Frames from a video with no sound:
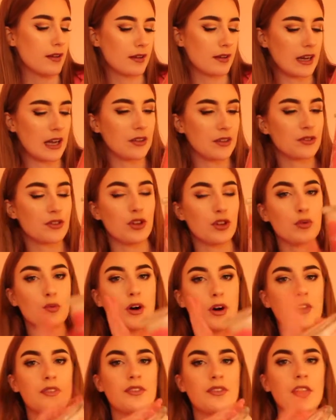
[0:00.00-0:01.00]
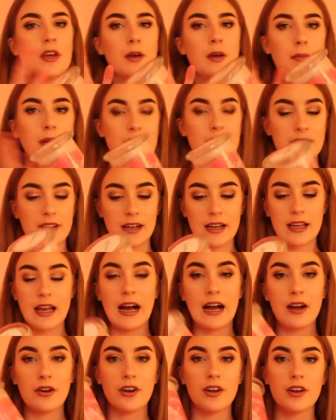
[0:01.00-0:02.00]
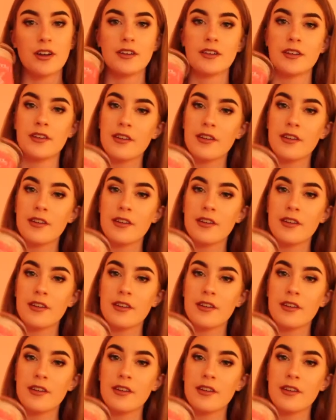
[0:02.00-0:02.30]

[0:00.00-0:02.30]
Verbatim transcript: candle ones. Basically I got